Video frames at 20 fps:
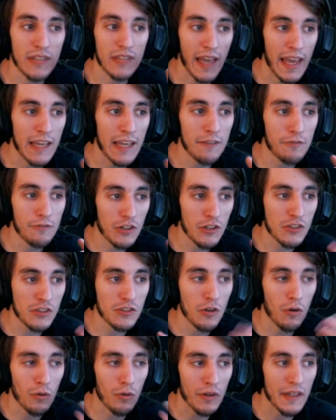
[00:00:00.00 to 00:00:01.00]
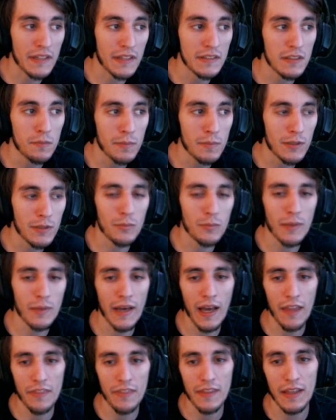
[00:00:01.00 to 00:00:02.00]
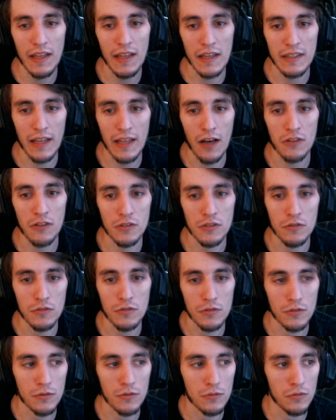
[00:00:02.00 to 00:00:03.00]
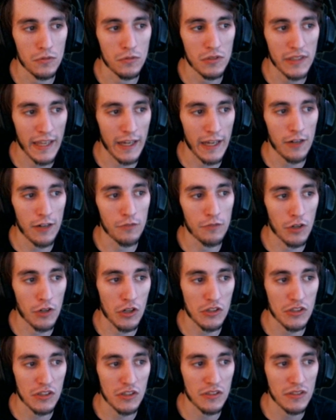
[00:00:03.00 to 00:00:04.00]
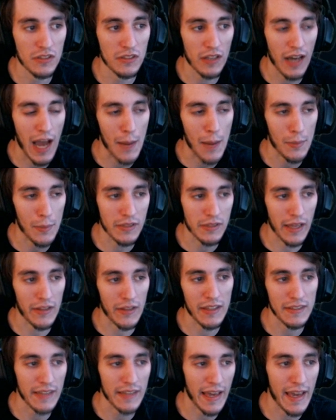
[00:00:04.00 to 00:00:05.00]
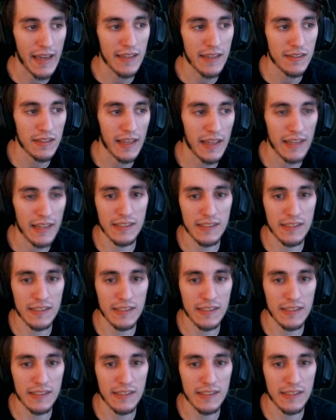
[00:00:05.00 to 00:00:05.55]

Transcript: tank verse oriented build path that allows you to scale versus hyperscaling tanks like,